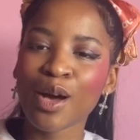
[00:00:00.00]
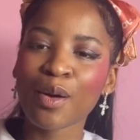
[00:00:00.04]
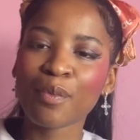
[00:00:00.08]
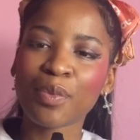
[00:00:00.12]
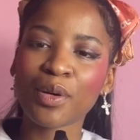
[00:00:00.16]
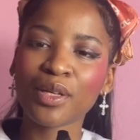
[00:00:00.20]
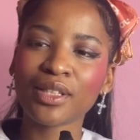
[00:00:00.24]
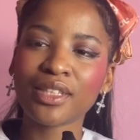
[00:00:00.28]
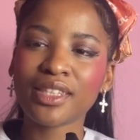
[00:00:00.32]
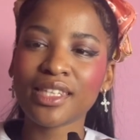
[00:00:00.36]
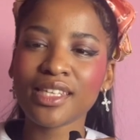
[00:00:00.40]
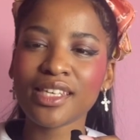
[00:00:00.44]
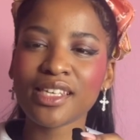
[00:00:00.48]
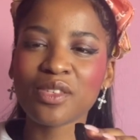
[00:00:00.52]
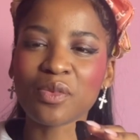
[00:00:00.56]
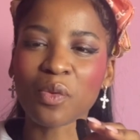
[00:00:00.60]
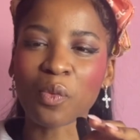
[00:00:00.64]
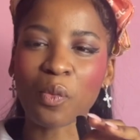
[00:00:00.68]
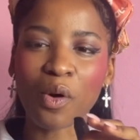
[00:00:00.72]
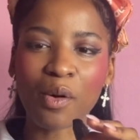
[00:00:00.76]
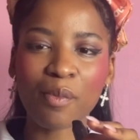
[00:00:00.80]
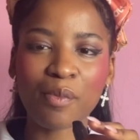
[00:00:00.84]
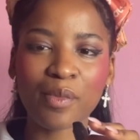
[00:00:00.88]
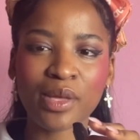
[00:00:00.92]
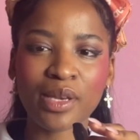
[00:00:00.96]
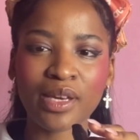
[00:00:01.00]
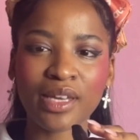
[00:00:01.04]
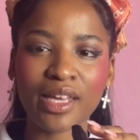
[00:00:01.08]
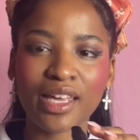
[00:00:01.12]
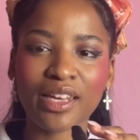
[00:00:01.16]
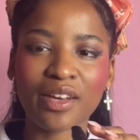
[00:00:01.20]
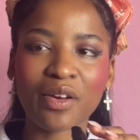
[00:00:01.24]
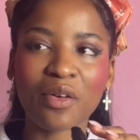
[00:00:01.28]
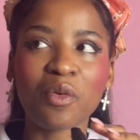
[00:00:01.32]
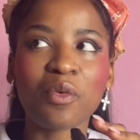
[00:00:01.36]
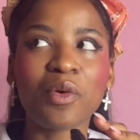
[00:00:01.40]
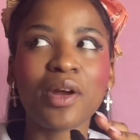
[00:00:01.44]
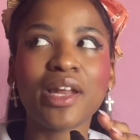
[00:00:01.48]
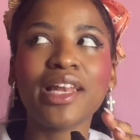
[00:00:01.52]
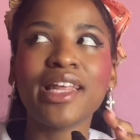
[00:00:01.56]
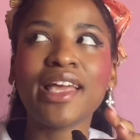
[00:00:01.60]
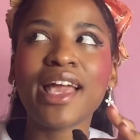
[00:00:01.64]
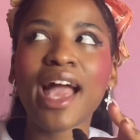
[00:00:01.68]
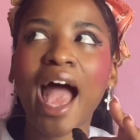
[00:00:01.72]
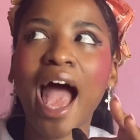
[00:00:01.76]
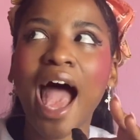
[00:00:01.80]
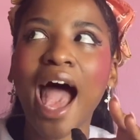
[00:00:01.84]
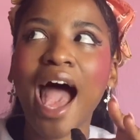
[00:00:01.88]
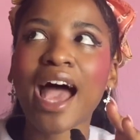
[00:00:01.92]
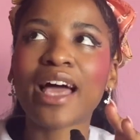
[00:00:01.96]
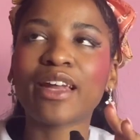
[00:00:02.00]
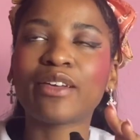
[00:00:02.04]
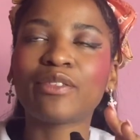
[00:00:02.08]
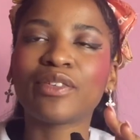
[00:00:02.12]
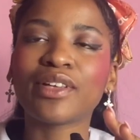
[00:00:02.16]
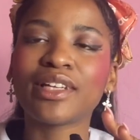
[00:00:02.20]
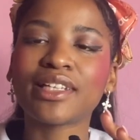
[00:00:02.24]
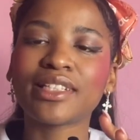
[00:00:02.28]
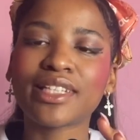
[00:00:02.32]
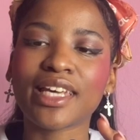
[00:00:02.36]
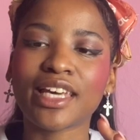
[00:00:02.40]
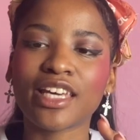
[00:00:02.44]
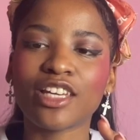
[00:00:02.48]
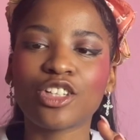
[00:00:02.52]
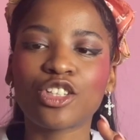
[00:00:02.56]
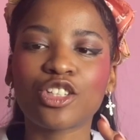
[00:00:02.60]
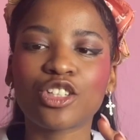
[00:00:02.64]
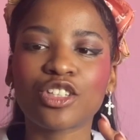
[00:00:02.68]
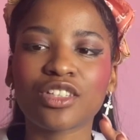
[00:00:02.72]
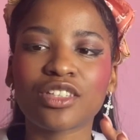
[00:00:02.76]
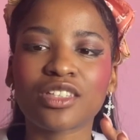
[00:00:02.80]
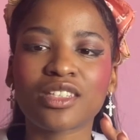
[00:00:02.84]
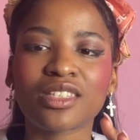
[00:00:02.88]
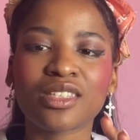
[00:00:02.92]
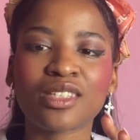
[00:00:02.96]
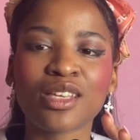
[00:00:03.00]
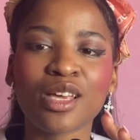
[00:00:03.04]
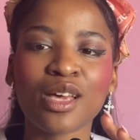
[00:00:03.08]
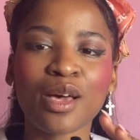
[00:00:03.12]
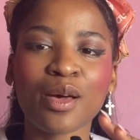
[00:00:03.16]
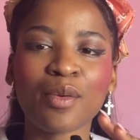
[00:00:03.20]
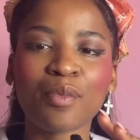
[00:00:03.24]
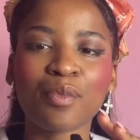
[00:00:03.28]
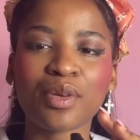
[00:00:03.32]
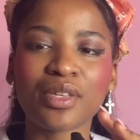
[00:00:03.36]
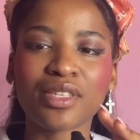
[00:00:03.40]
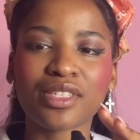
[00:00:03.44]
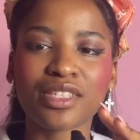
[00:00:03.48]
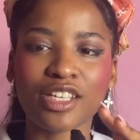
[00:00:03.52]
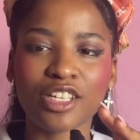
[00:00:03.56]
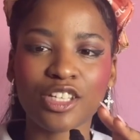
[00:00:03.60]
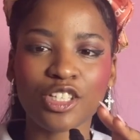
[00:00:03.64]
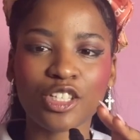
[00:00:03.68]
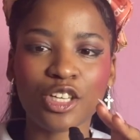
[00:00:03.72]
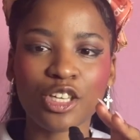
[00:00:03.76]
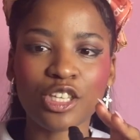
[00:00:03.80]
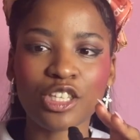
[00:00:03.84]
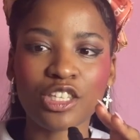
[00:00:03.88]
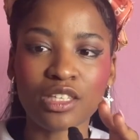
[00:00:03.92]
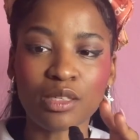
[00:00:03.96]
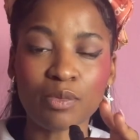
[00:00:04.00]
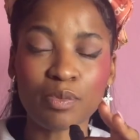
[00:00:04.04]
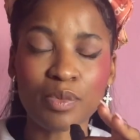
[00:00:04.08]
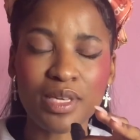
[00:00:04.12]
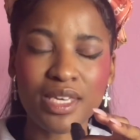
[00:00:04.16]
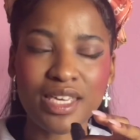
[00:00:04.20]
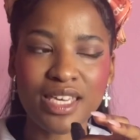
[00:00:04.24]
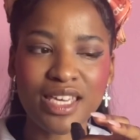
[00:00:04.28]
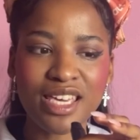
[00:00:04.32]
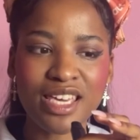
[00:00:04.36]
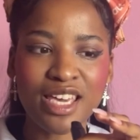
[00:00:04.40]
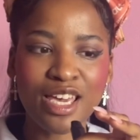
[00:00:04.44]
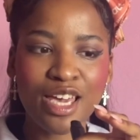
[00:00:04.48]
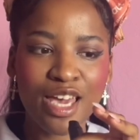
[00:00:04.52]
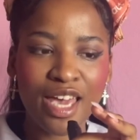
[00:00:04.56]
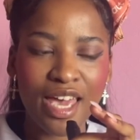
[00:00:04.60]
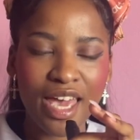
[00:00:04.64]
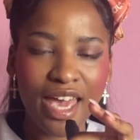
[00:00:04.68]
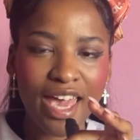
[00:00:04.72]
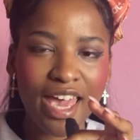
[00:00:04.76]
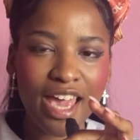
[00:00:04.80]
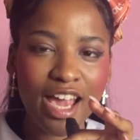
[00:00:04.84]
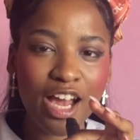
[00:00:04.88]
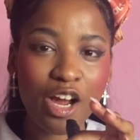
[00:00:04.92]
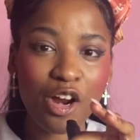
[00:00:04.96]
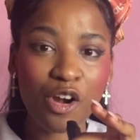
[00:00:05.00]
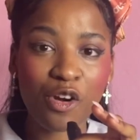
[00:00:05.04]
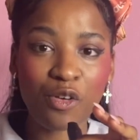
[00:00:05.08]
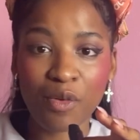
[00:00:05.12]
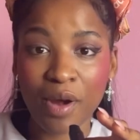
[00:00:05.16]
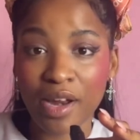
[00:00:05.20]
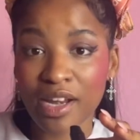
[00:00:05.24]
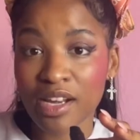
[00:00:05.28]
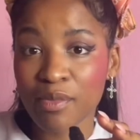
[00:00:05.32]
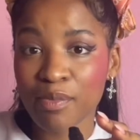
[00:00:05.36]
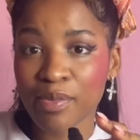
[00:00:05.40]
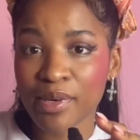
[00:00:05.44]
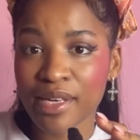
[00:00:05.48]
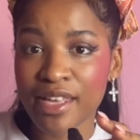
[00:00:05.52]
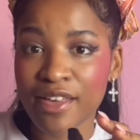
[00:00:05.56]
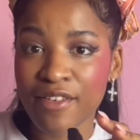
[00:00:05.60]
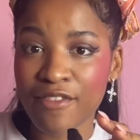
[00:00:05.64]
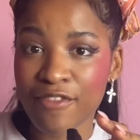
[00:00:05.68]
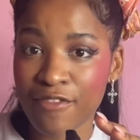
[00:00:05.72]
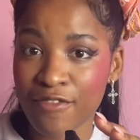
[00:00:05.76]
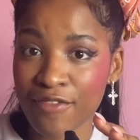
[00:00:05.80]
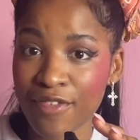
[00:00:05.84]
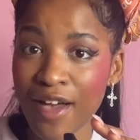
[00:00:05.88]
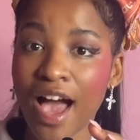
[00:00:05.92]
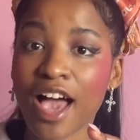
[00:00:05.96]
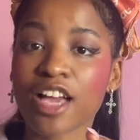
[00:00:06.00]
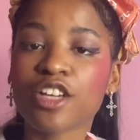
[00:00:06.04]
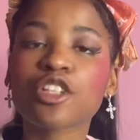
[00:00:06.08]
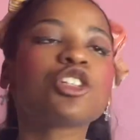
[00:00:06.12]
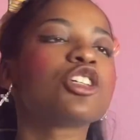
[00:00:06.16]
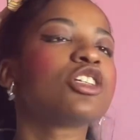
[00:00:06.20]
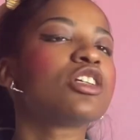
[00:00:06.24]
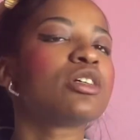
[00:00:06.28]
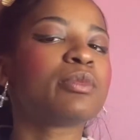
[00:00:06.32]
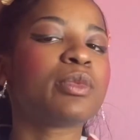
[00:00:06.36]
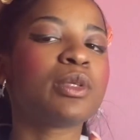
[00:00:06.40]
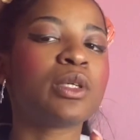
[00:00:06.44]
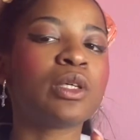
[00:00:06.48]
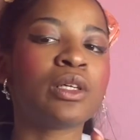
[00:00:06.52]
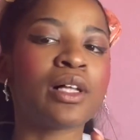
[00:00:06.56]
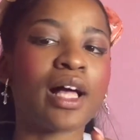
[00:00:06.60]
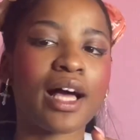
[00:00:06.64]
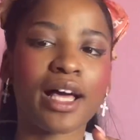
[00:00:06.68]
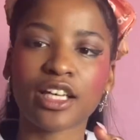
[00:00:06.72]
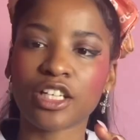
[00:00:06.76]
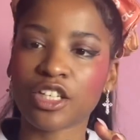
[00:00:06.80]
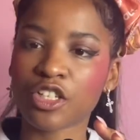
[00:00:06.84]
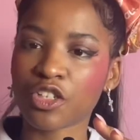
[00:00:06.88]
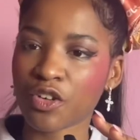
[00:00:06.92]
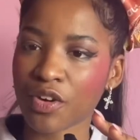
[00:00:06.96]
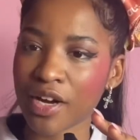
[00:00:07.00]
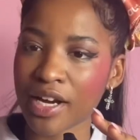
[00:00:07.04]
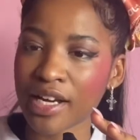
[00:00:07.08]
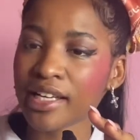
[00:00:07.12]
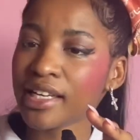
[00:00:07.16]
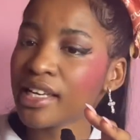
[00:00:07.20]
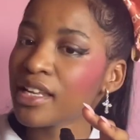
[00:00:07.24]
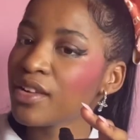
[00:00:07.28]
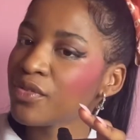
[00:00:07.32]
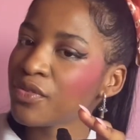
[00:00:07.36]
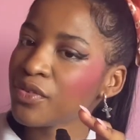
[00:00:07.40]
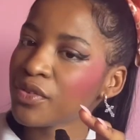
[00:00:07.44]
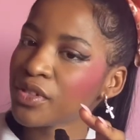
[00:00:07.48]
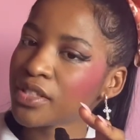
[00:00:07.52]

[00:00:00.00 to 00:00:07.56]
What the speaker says: put these women in a really advantageous position to be incredibly fashionable and trendy